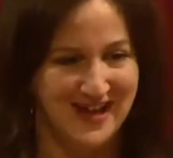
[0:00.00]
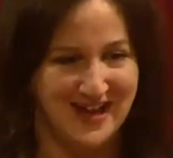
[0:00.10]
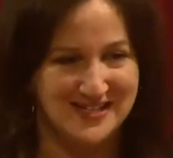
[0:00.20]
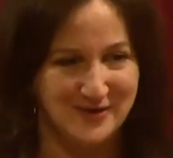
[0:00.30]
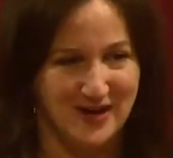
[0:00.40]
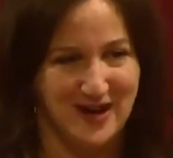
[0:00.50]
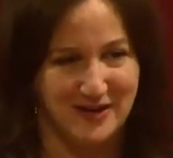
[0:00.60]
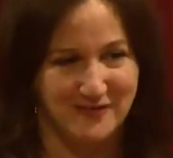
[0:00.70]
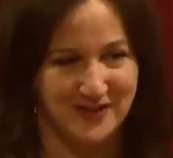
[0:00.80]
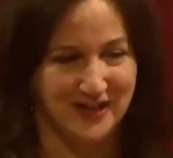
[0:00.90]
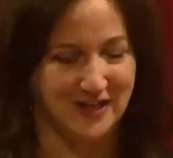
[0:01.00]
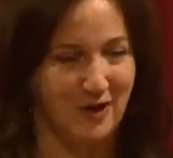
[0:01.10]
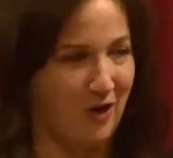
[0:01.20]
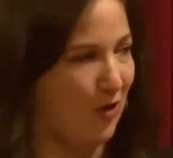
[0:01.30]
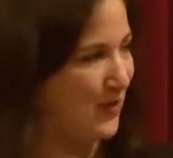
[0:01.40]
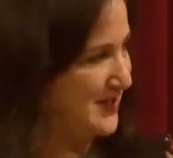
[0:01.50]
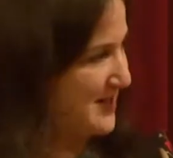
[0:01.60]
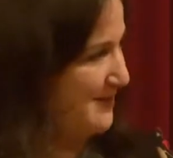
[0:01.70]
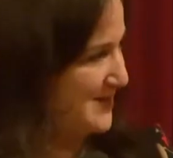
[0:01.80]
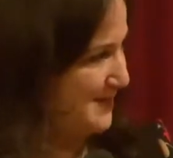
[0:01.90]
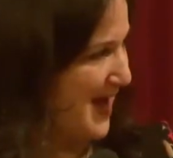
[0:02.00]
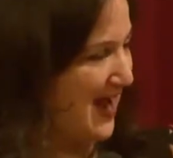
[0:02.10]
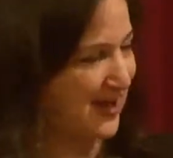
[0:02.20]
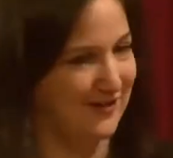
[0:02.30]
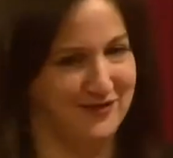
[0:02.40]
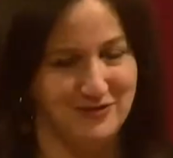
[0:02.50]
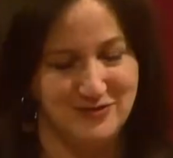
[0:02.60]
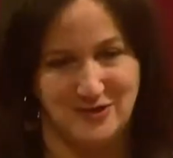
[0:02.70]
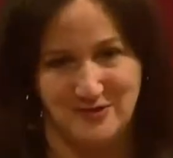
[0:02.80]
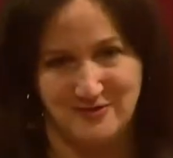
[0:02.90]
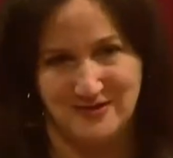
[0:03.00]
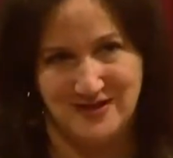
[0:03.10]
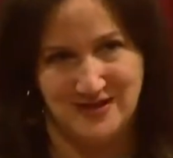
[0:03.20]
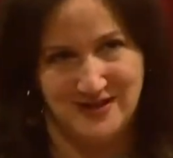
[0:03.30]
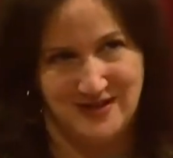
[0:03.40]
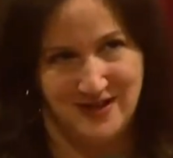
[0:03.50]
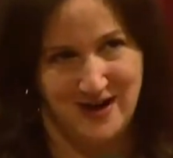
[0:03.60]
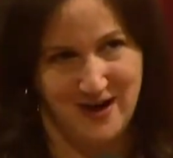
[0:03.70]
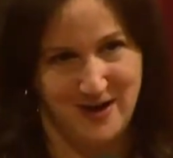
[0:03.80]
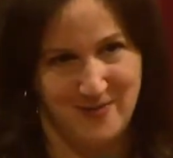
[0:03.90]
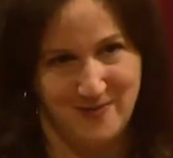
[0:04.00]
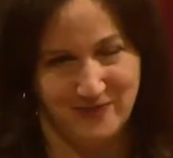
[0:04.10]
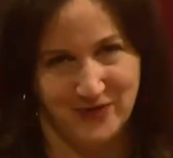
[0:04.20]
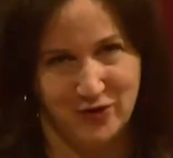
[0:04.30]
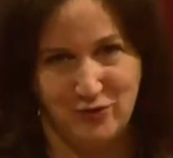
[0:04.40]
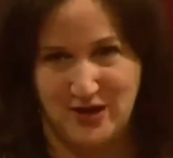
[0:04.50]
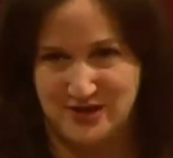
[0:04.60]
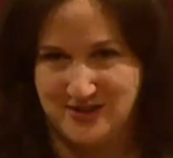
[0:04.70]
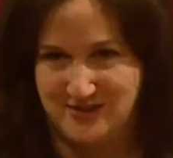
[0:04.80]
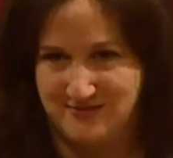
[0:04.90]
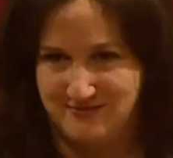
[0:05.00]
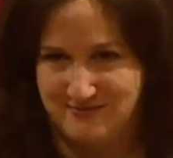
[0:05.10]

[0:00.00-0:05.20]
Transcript: And so I kind of feel like it always comes back if you don't crush it.